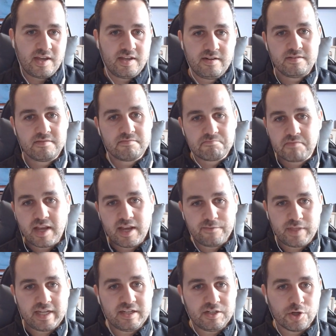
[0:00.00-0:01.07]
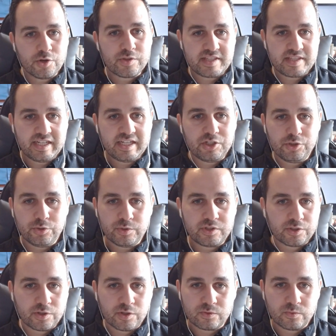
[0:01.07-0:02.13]
And if they know that they can do it
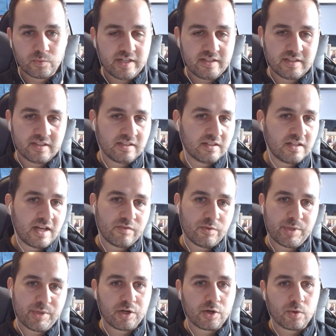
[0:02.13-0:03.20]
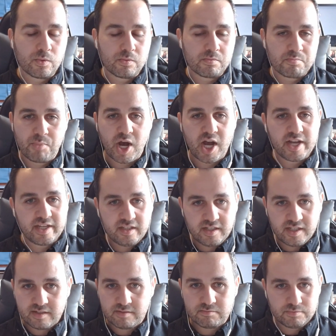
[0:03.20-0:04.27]
their own way, then they'll have a bigger
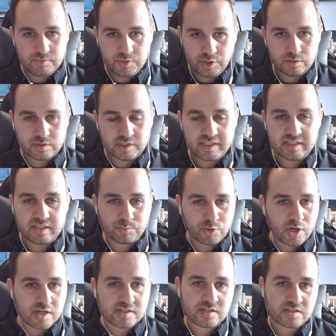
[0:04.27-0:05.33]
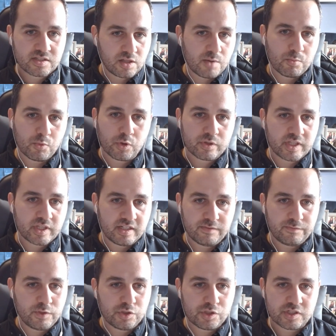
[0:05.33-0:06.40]
buy-in and you know lead the process a lot more than
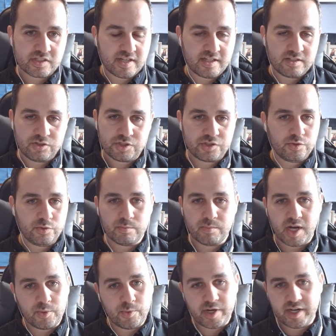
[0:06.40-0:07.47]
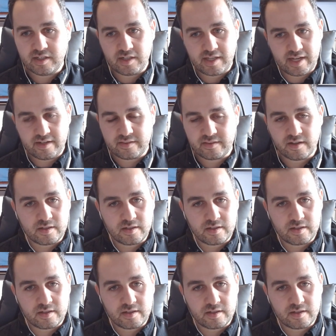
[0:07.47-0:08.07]
if you just said just do it my way and get it